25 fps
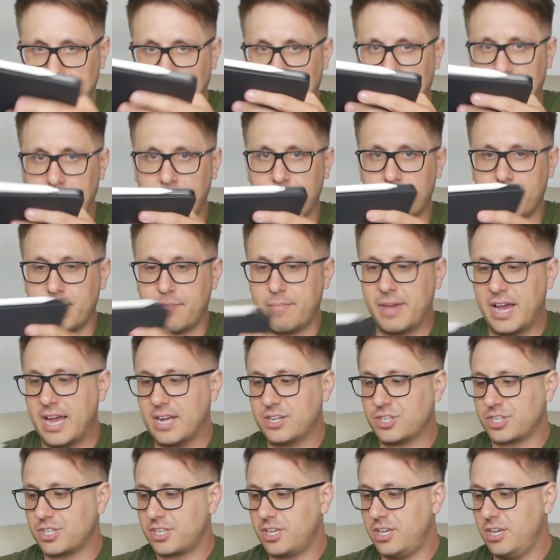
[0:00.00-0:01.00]
the
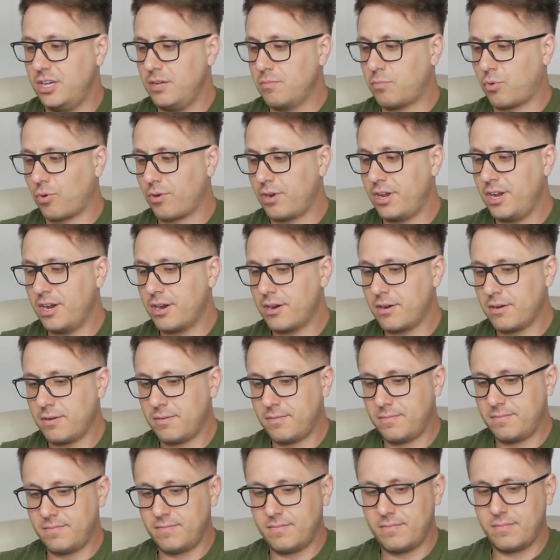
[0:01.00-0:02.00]
Magic Keyboard
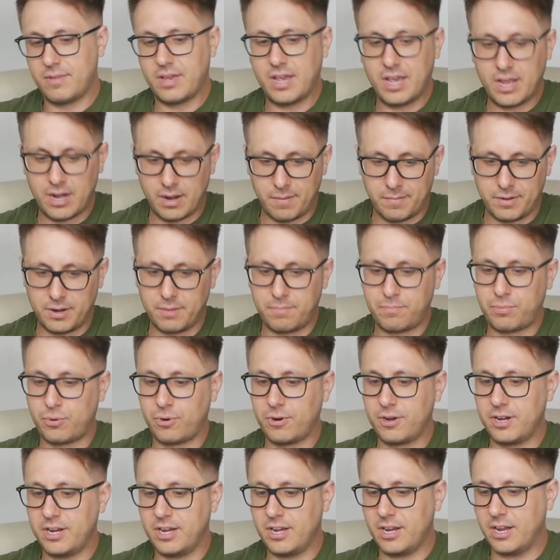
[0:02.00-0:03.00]
here, and I'm going to
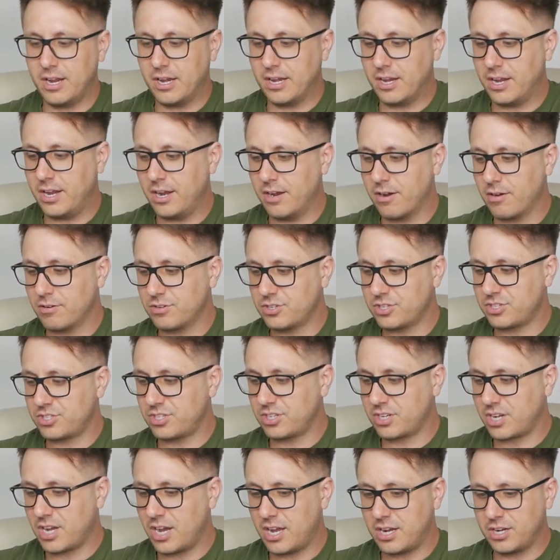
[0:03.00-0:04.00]
put it in here just
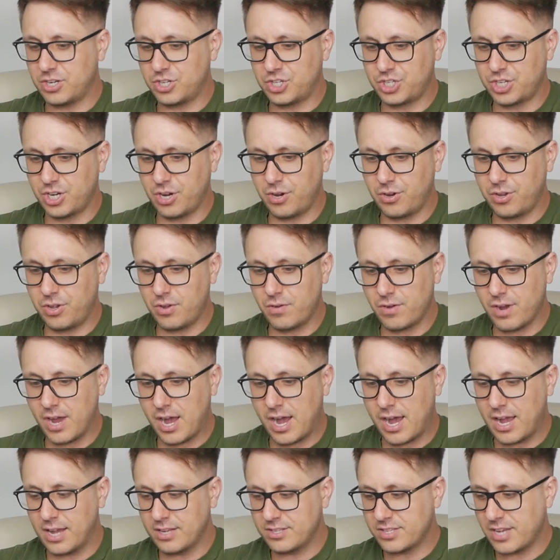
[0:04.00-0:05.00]
to kind of show you
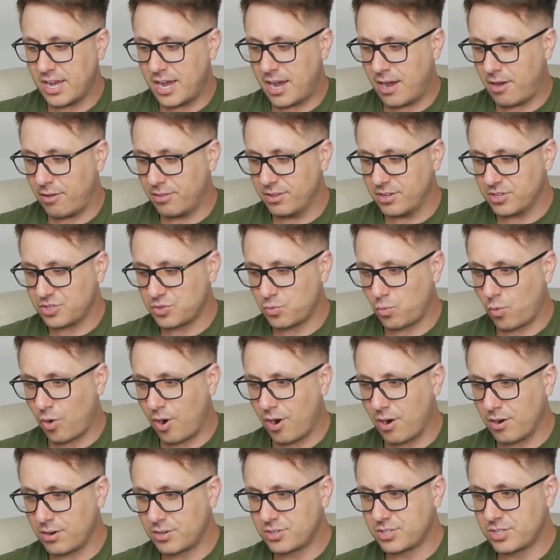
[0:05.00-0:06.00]
guys how this
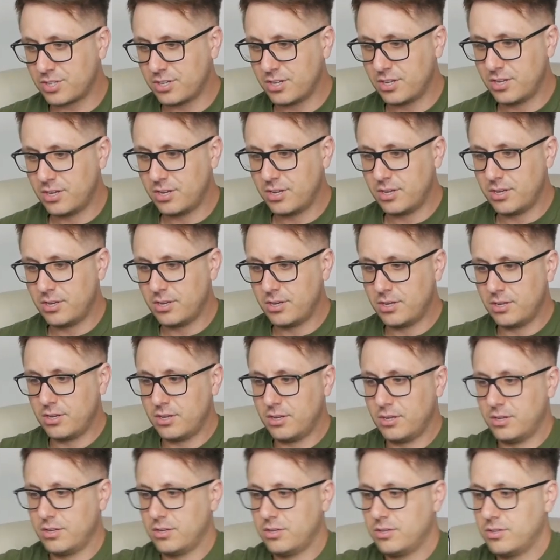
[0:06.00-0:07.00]
works.
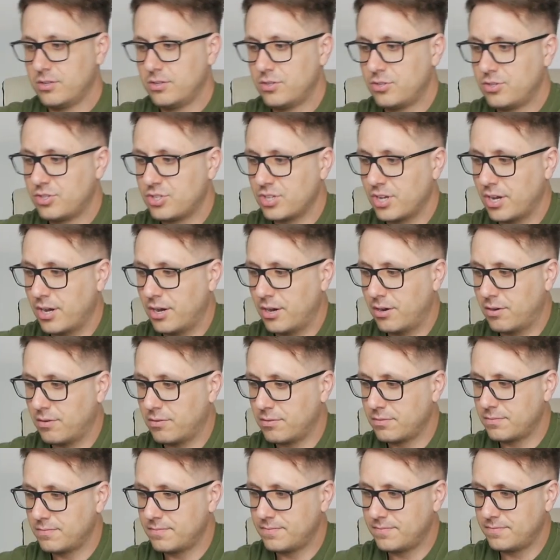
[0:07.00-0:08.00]
So
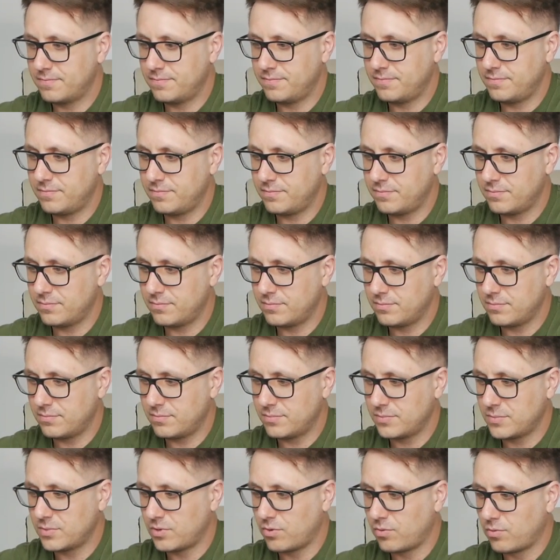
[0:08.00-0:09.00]
I'm
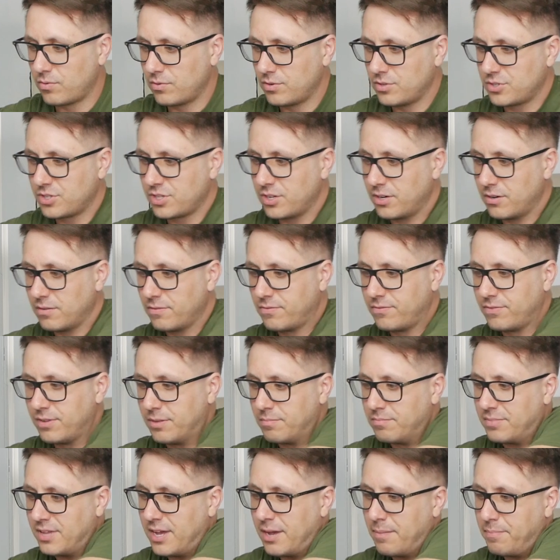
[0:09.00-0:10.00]
just going to
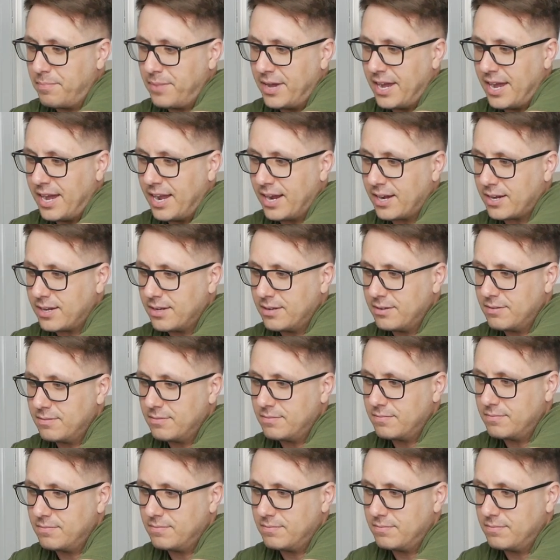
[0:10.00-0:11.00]
flip that back,
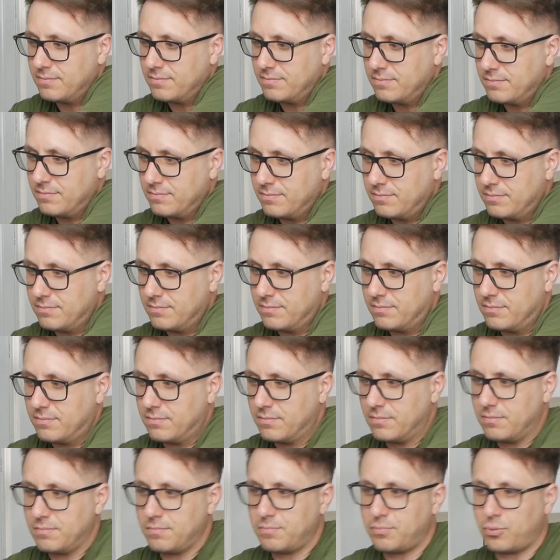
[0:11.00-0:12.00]

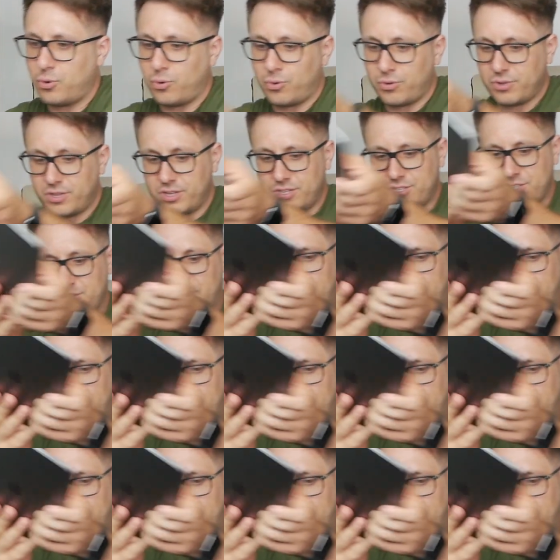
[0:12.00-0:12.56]
pull this